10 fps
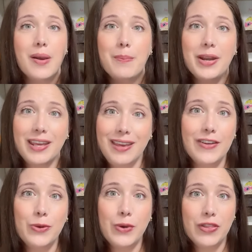But
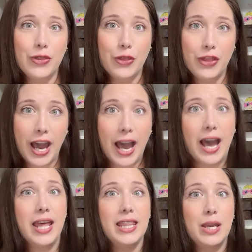even with
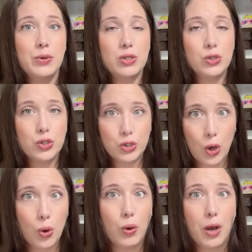that, it was
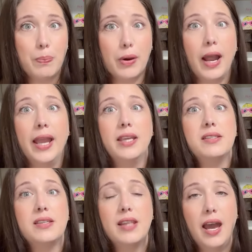so well
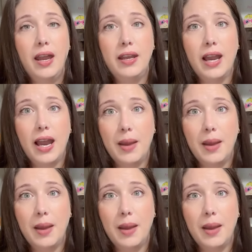priced that